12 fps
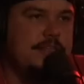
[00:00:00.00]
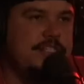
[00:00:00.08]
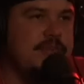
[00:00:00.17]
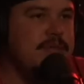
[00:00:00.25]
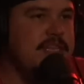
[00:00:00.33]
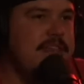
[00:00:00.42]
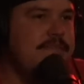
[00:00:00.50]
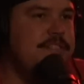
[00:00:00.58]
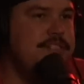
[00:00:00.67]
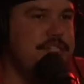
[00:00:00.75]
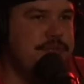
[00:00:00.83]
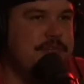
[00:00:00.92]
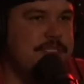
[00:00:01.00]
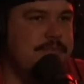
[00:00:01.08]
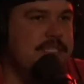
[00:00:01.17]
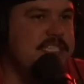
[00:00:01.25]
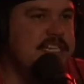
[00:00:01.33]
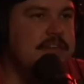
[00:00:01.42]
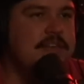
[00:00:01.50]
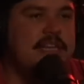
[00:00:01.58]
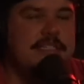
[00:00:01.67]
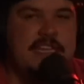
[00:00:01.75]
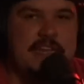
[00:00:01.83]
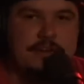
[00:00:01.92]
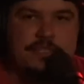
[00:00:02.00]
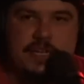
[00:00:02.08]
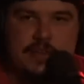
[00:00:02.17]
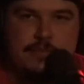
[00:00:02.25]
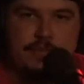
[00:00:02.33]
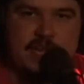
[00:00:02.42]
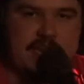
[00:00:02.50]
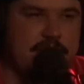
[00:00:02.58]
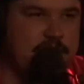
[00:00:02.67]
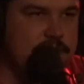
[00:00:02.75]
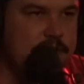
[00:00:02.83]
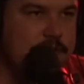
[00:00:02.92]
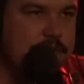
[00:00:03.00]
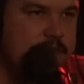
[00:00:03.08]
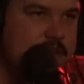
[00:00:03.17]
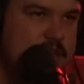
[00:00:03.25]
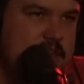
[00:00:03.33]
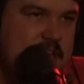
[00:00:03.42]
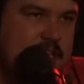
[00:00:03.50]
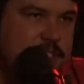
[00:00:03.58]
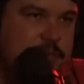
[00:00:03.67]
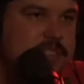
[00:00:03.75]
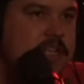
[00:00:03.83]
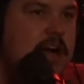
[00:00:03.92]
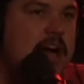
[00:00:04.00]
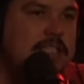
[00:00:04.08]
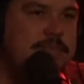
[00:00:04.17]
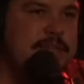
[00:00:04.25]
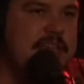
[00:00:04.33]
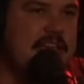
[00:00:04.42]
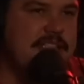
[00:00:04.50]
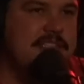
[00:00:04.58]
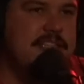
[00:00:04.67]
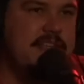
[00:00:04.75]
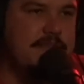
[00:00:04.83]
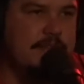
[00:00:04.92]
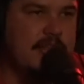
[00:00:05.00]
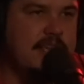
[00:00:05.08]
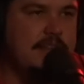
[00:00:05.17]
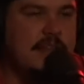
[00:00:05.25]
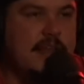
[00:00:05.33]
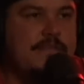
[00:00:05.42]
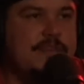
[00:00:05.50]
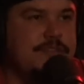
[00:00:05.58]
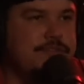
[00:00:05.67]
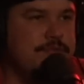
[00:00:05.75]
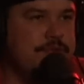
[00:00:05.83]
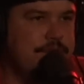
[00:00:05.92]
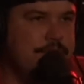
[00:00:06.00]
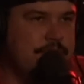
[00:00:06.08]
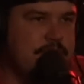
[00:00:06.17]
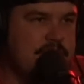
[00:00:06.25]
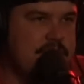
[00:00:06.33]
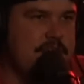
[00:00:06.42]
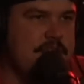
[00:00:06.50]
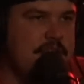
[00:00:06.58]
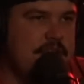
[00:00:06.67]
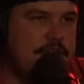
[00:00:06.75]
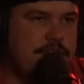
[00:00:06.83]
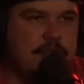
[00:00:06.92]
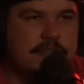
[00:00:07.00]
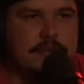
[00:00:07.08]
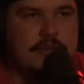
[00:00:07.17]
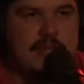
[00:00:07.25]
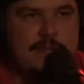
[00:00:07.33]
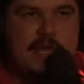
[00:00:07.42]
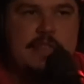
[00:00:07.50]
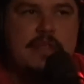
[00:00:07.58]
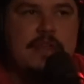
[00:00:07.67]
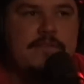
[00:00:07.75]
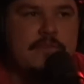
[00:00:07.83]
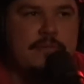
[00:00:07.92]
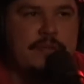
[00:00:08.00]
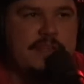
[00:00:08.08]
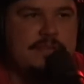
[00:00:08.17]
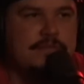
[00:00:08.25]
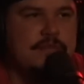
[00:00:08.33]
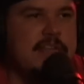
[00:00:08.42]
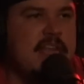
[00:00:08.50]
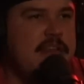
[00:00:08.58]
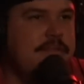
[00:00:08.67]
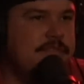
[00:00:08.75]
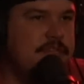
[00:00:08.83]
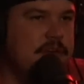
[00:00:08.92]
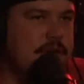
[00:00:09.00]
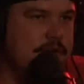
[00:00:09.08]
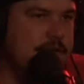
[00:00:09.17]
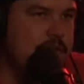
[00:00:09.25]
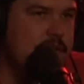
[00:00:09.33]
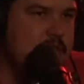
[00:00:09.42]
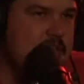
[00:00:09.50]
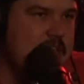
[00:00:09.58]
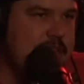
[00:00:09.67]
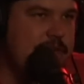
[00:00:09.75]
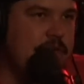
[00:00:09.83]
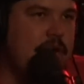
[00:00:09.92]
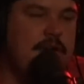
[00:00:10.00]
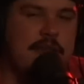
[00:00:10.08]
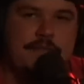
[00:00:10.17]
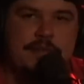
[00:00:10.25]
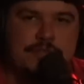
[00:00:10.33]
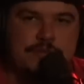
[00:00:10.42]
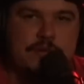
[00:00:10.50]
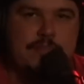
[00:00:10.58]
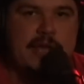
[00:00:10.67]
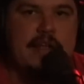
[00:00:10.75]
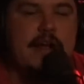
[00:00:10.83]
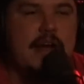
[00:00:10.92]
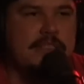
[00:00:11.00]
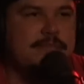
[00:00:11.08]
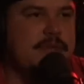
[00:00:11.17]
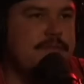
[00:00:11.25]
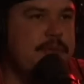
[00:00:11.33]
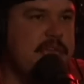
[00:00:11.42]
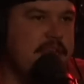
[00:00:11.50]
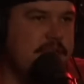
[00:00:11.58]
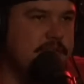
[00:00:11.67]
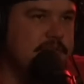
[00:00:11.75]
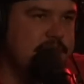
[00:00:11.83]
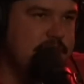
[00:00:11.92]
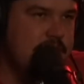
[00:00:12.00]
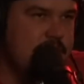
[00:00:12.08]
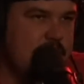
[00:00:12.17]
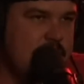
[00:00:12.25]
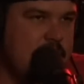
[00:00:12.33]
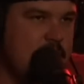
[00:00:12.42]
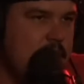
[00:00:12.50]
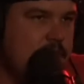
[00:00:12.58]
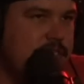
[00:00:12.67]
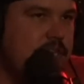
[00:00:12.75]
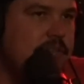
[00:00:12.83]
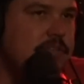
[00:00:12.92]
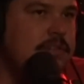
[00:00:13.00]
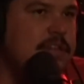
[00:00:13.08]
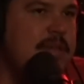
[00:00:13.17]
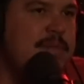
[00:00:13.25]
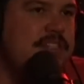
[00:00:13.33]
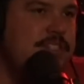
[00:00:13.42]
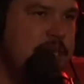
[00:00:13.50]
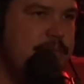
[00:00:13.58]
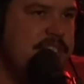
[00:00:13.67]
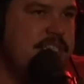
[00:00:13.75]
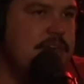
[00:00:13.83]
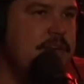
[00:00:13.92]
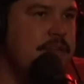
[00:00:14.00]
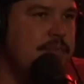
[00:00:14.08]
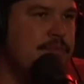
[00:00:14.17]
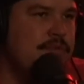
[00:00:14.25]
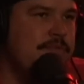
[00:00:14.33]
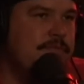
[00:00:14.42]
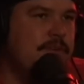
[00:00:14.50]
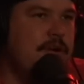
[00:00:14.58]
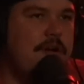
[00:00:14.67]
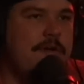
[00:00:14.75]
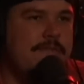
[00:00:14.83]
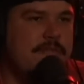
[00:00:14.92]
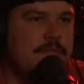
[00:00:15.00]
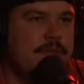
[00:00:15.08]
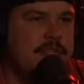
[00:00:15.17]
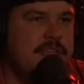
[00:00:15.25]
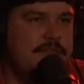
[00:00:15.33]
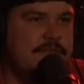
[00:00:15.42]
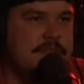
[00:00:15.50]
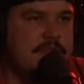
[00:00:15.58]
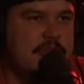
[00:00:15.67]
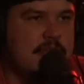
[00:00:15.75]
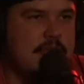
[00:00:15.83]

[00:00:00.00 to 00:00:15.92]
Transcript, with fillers: She believed she was materialized energy on the planet Earth, and she was a cosmic entity of light, love, and truth. She also claimed that none of her beliefs were native to Earth, and they were all given to her by cosmic beings. And she also claimed that she had material proof for all of her beliefs.